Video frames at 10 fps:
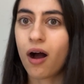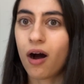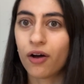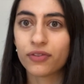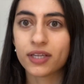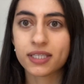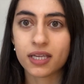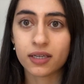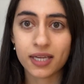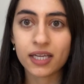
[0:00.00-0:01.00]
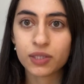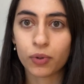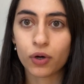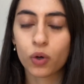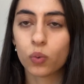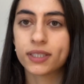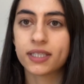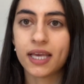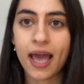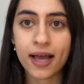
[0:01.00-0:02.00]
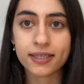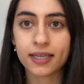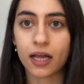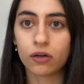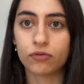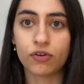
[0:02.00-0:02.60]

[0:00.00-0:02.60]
on this uh, textbook was the air cell